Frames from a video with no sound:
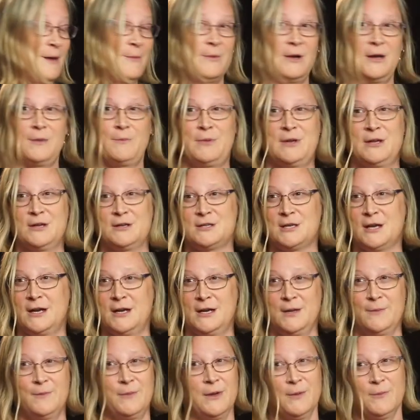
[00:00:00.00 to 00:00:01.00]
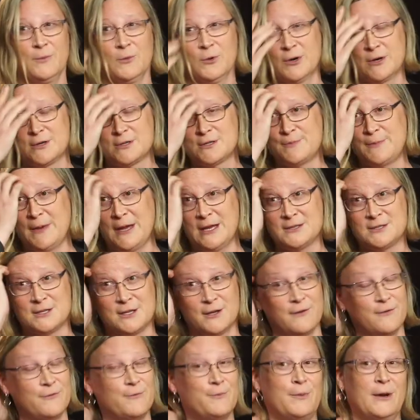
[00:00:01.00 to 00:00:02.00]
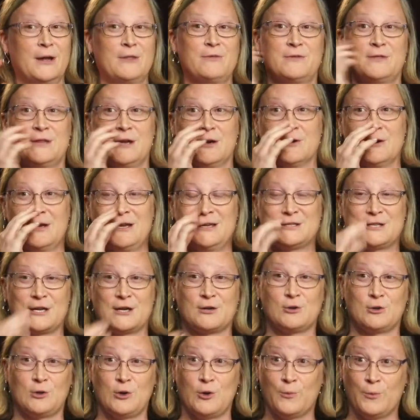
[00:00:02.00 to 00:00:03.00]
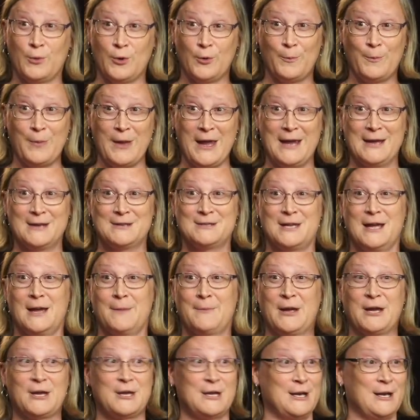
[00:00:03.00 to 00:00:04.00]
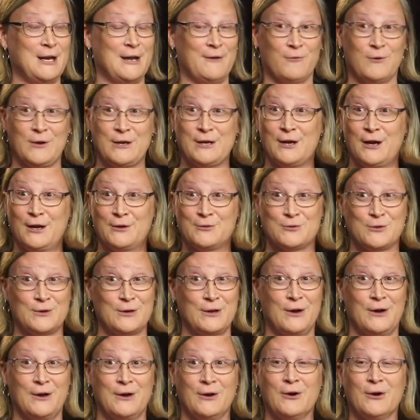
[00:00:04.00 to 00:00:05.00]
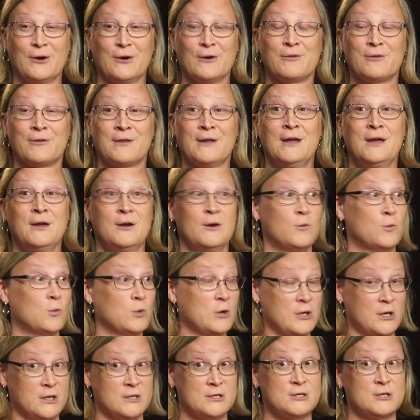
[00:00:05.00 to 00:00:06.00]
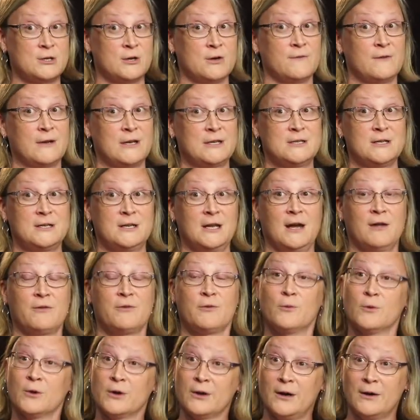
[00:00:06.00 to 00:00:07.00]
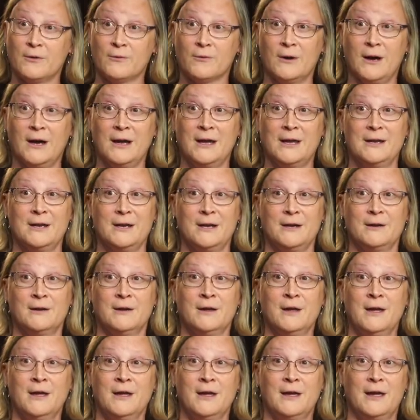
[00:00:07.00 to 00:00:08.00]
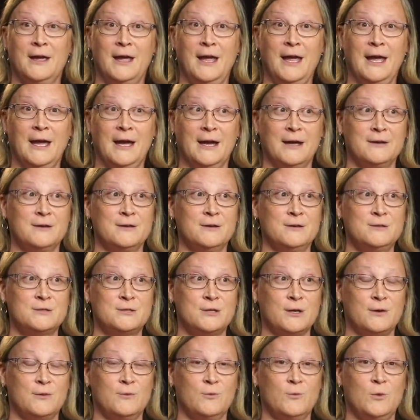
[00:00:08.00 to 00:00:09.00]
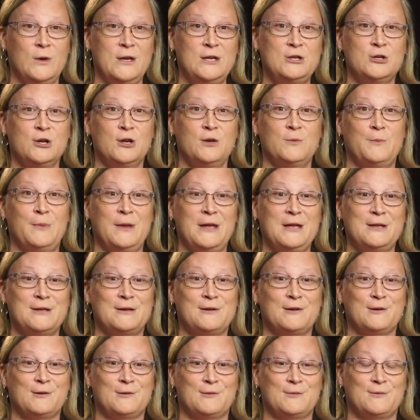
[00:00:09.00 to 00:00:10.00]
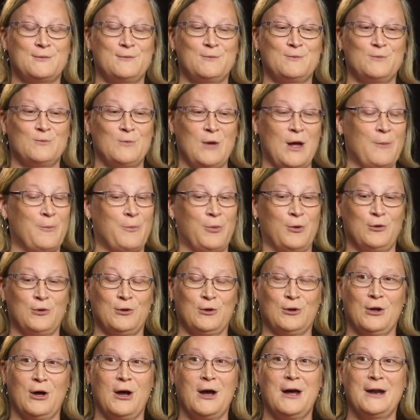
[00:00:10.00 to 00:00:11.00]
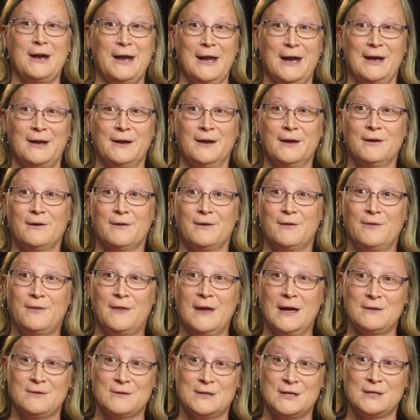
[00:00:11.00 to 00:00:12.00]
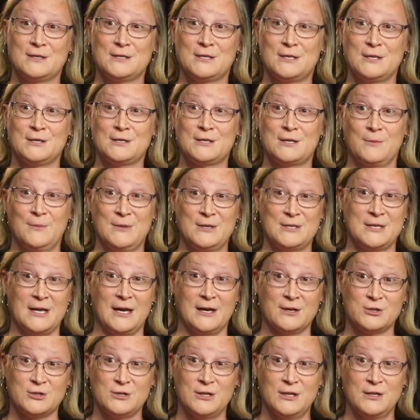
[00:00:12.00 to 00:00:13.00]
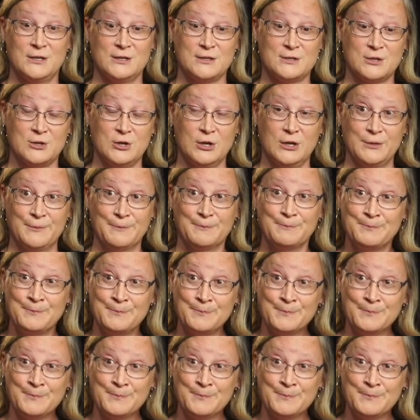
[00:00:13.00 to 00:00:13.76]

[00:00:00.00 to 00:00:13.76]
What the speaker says: It might be a tiny bit more expensive, but there is a global pandemic in every country on earth. We're not starving to death. We're not rioting. And we should be applauding that this system is actually this good.